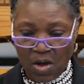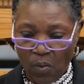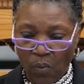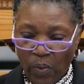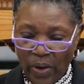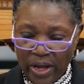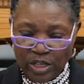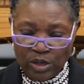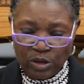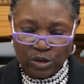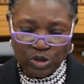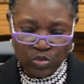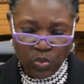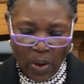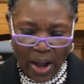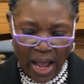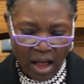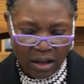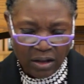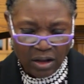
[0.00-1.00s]
When you
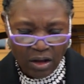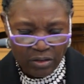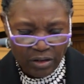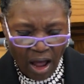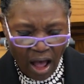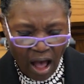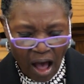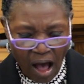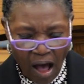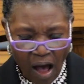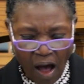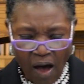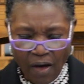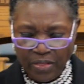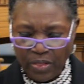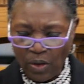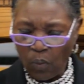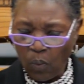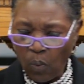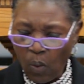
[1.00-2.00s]
dwell on all
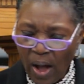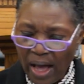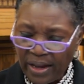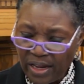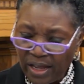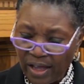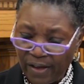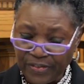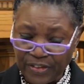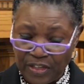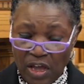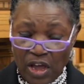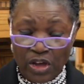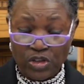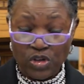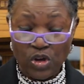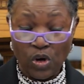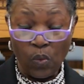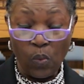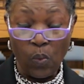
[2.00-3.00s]
the what ifs,
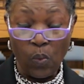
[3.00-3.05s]
you're